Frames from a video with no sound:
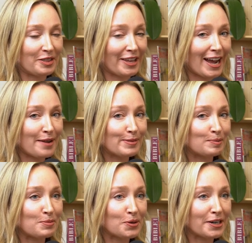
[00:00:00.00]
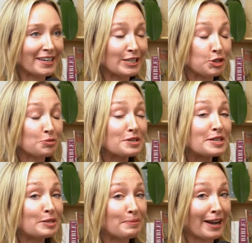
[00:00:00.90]
that I was more
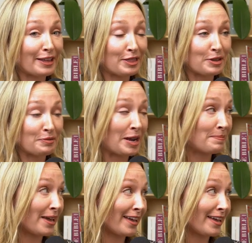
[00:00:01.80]
intrigued by the right bank,